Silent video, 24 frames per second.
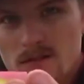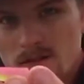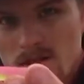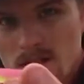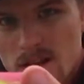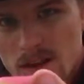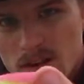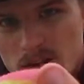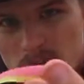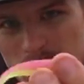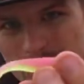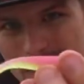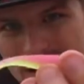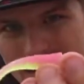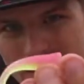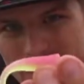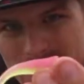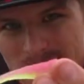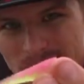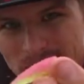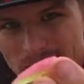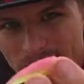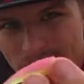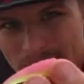little bitty
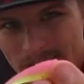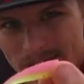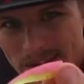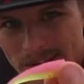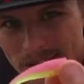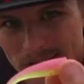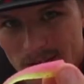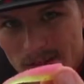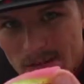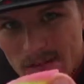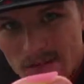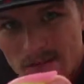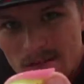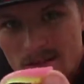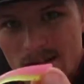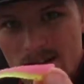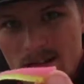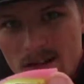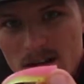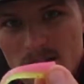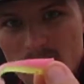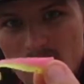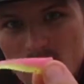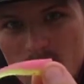tiny
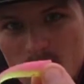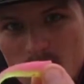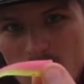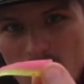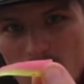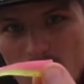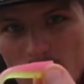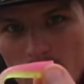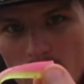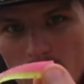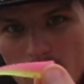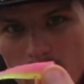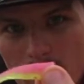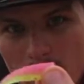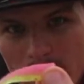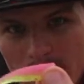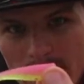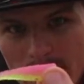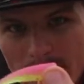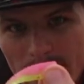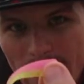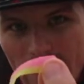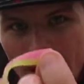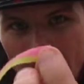
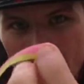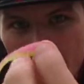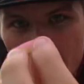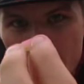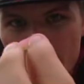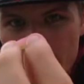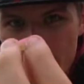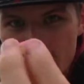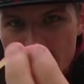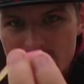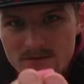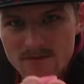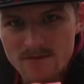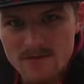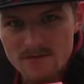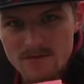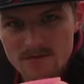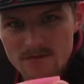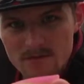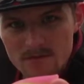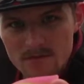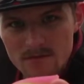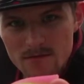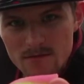big hammers.
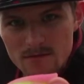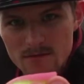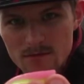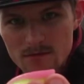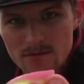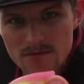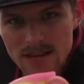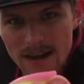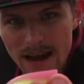They're